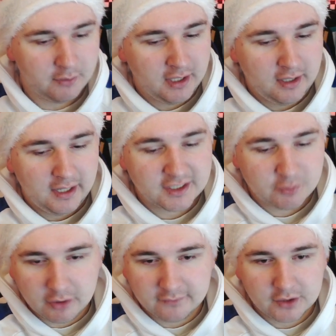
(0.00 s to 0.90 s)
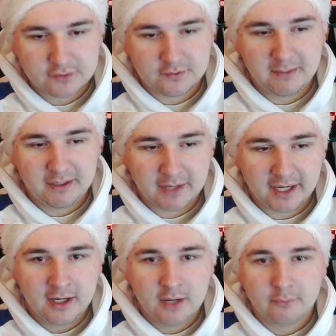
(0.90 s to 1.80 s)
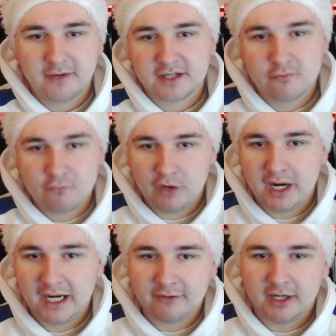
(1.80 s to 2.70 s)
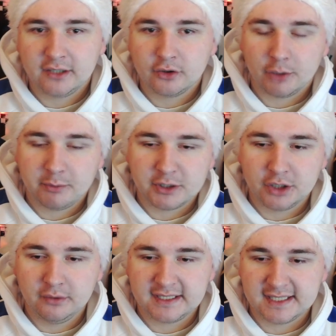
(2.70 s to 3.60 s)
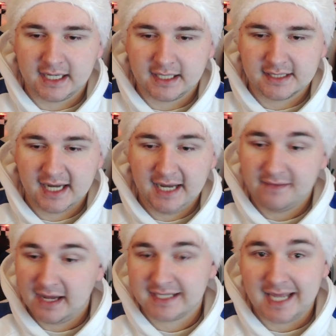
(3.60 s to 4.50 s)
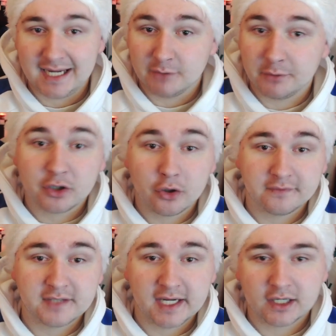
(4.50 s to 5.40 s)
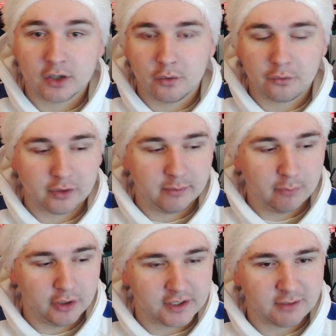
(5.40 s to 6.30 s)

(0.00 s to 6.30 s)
it's one of those for me where we've had some really, really good opportunities in that game that we could have taken all 3 points.